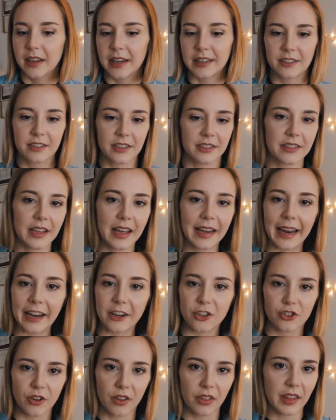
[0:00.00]
it's just that
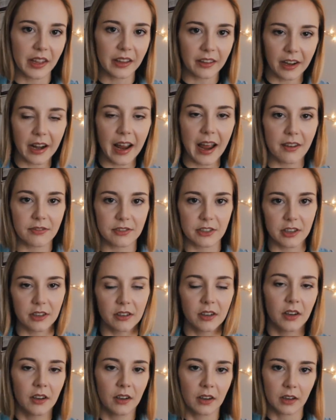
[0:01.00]
extra thing that I have
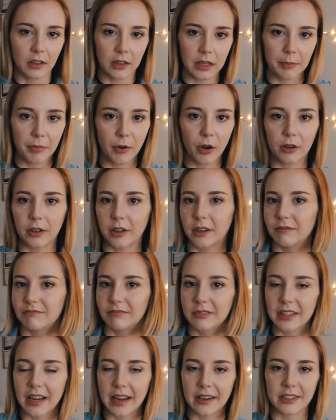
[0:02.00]
to clip on
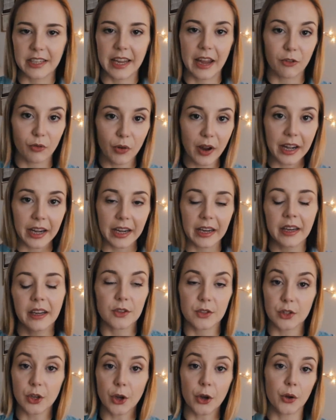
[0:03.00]
and get ready.
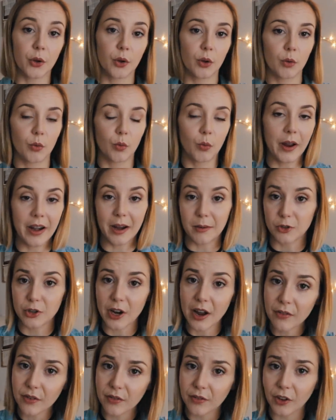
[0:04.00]
So when I'm
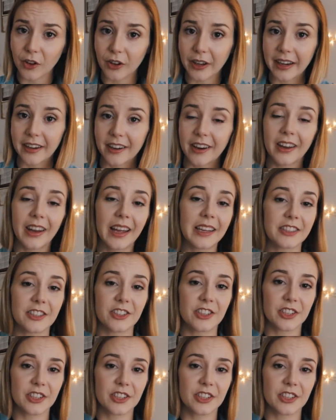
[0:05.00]
travel vlogging, I like to